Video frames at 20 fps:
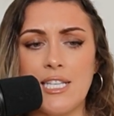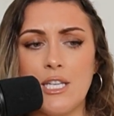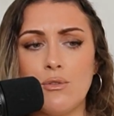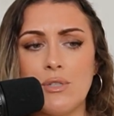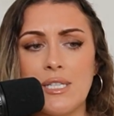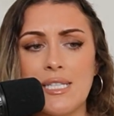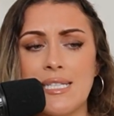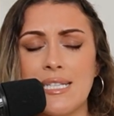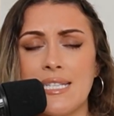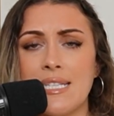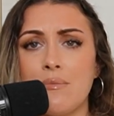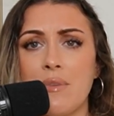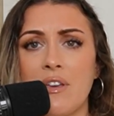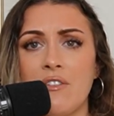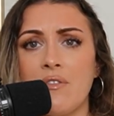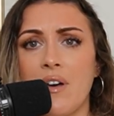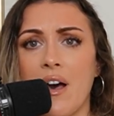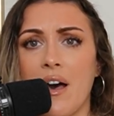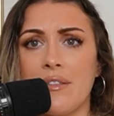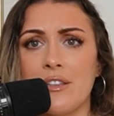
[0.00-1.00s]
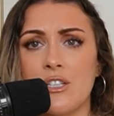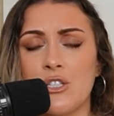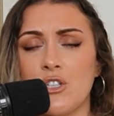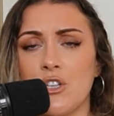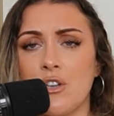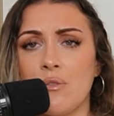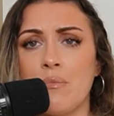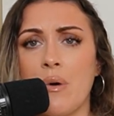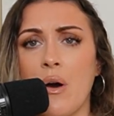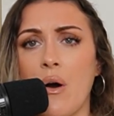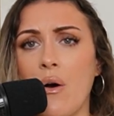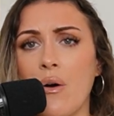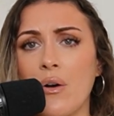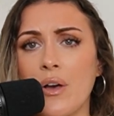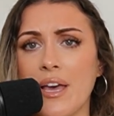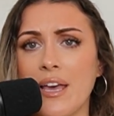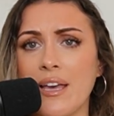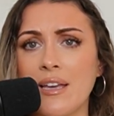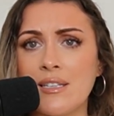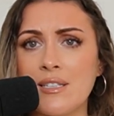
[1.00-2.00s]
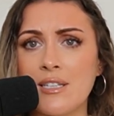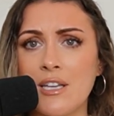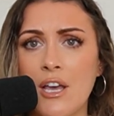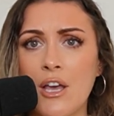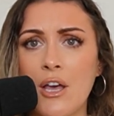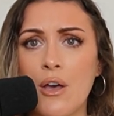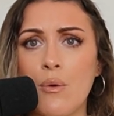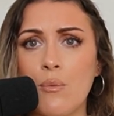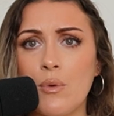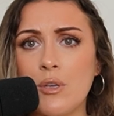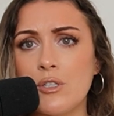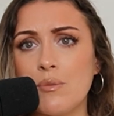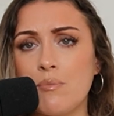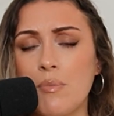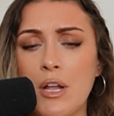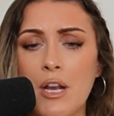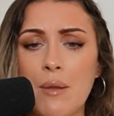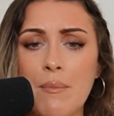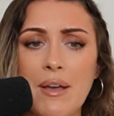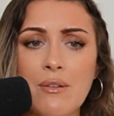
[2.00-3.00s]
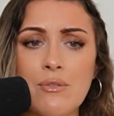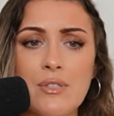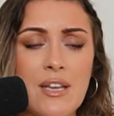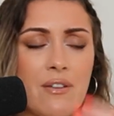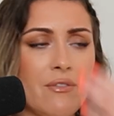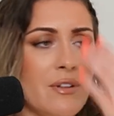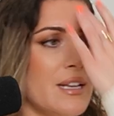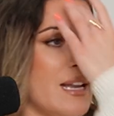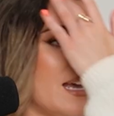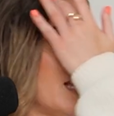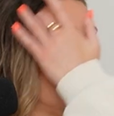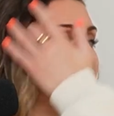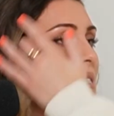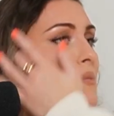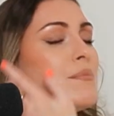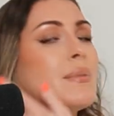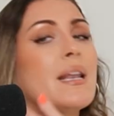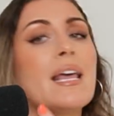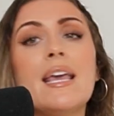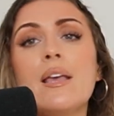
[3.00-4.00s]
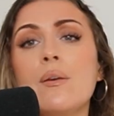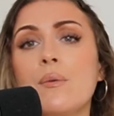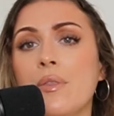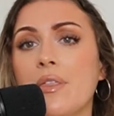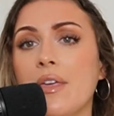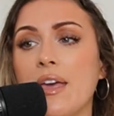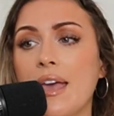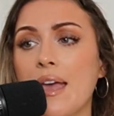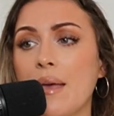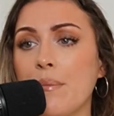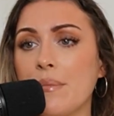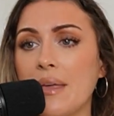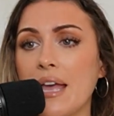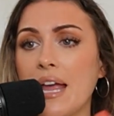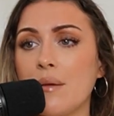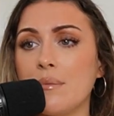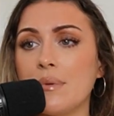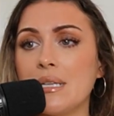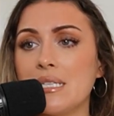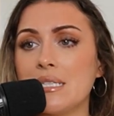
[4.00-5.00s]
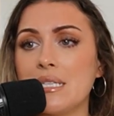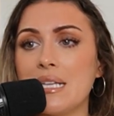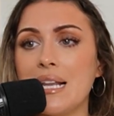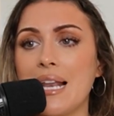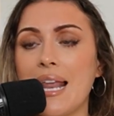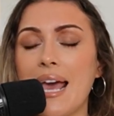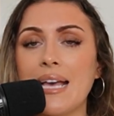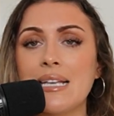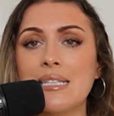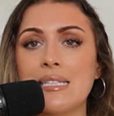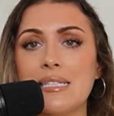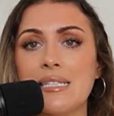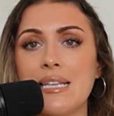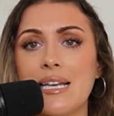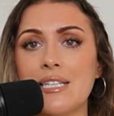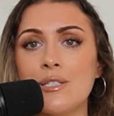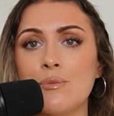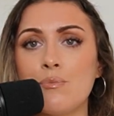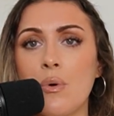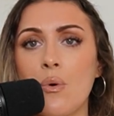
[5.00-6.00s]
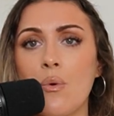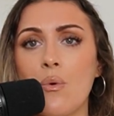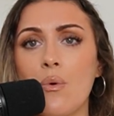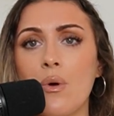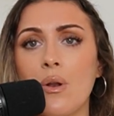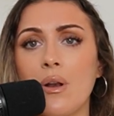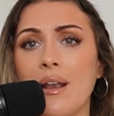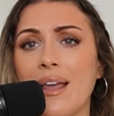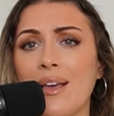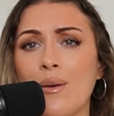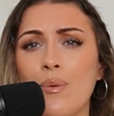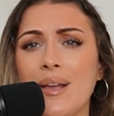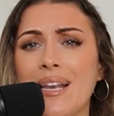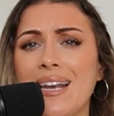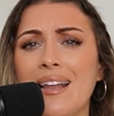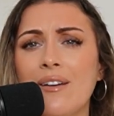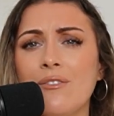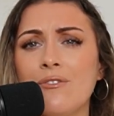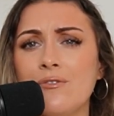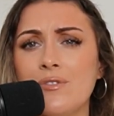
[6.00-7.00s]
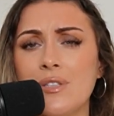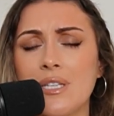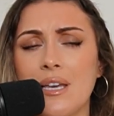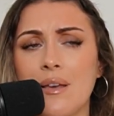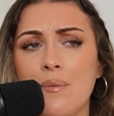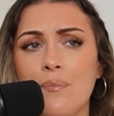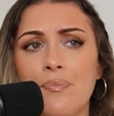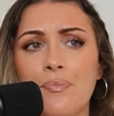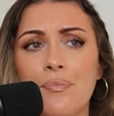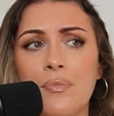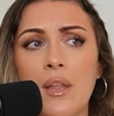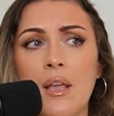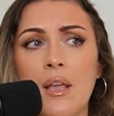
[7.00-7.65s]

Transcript: He used to sit in my father's shirt pocket. We used to pull him out every night and play with him, get him in his little exercise ball. Like, we loved him.